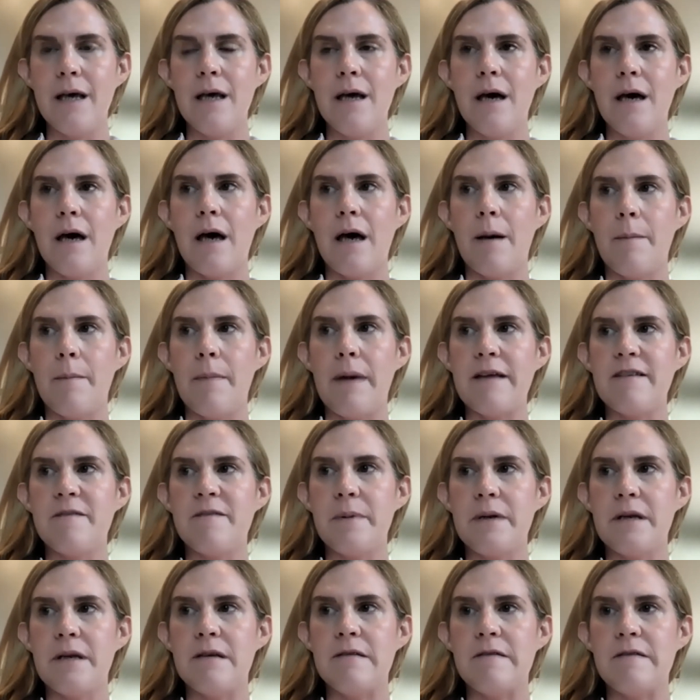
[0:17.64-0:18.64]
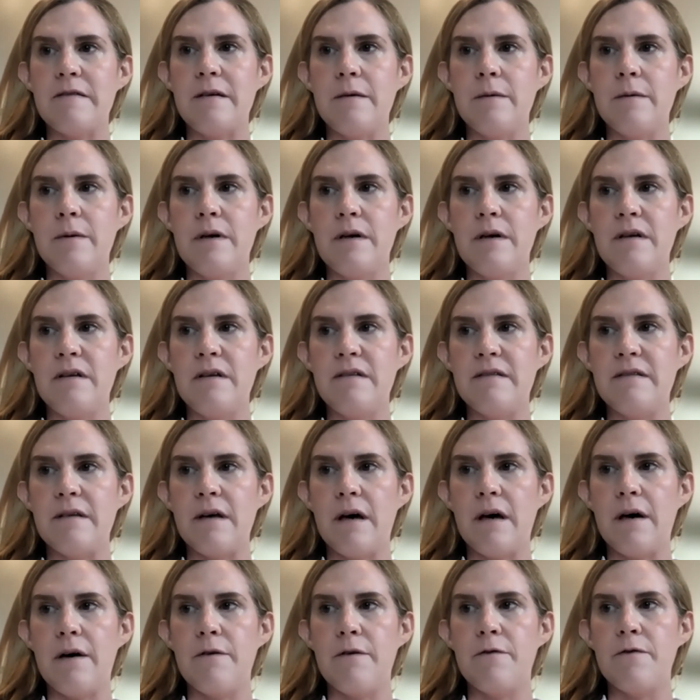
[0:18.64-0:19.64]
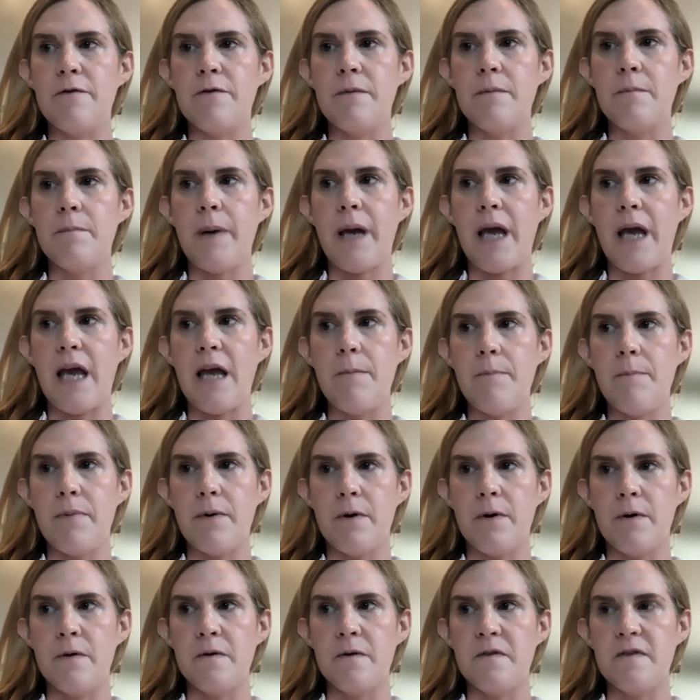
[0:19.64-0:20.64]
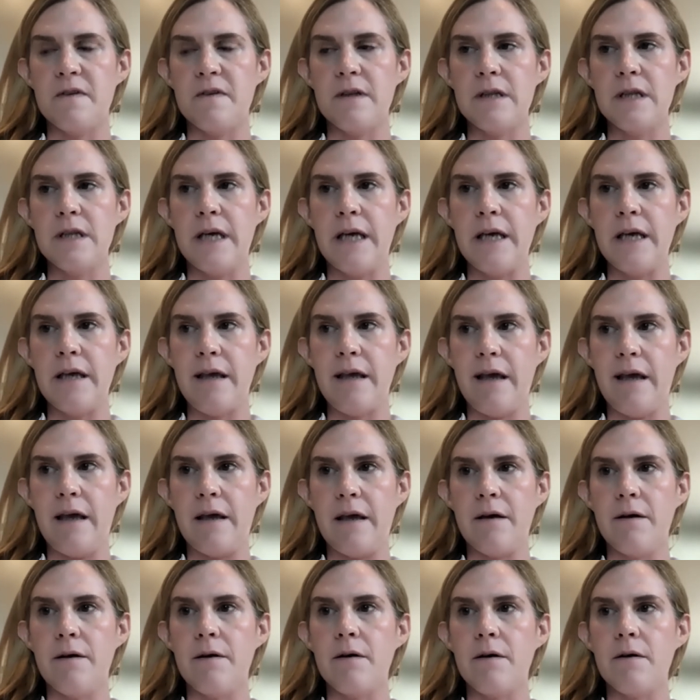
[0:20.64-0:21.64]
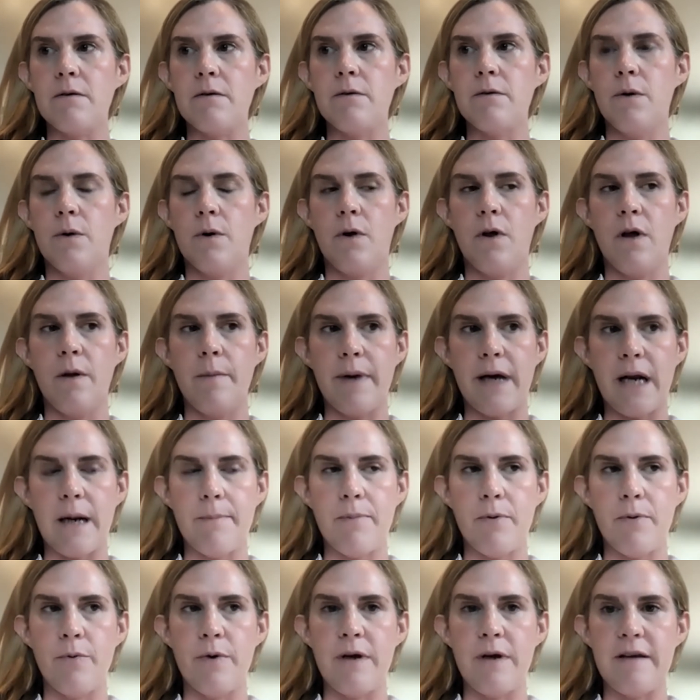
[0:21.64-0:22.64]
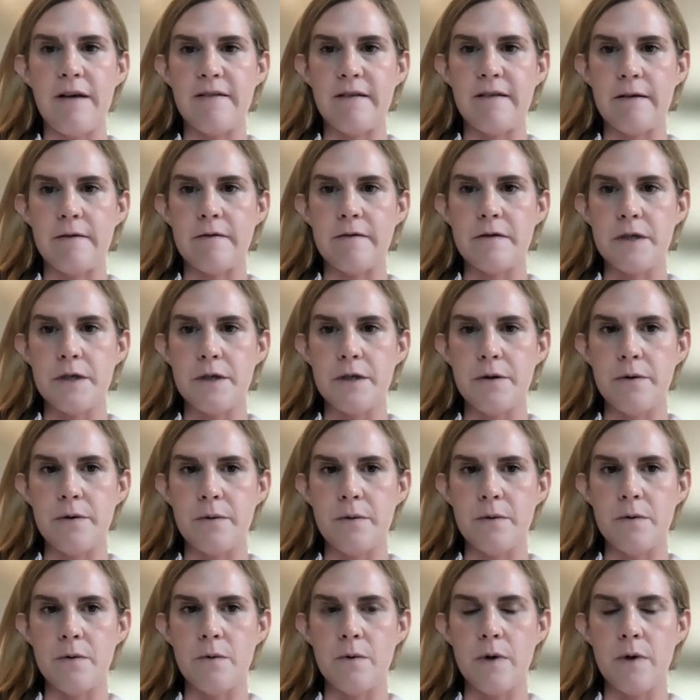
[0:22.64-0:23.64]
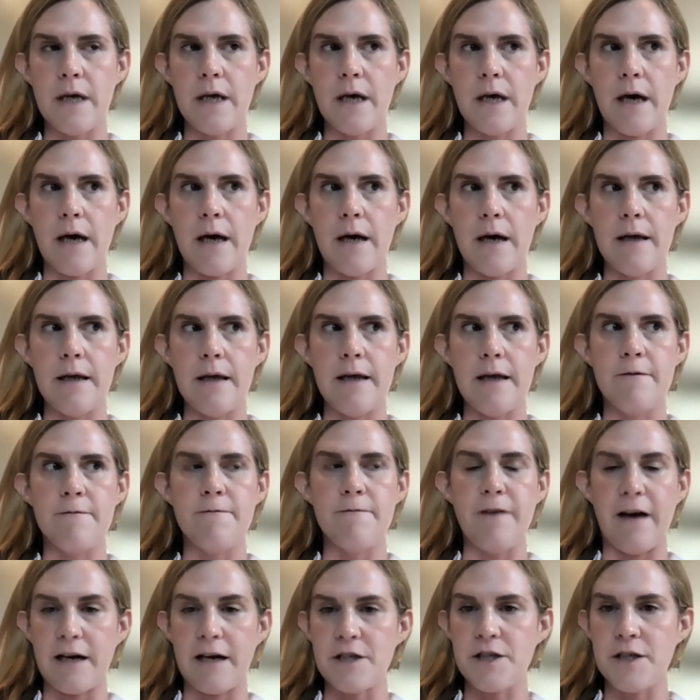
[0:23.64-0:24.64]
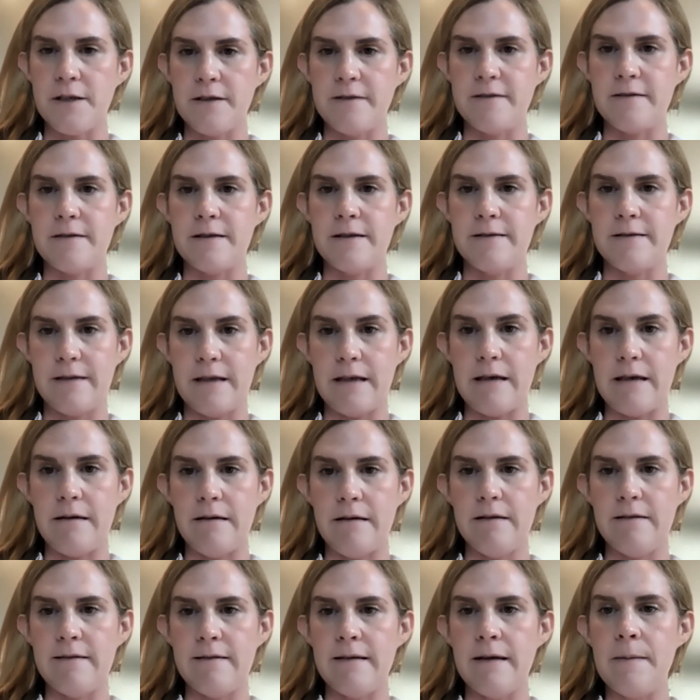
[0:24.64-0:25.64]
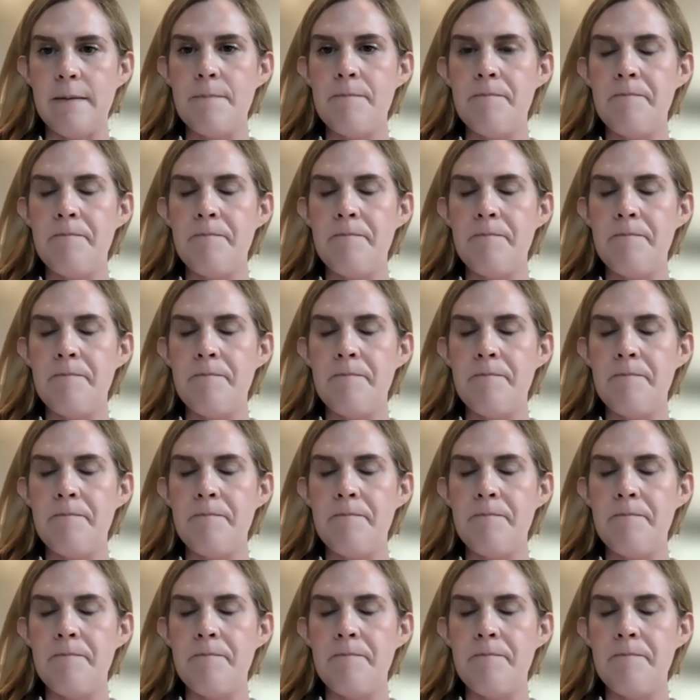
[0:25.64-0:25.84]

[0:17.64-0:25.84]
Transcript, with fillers: um, has been a series of papers linking clonal hematopoiesis to uh, infectious disease.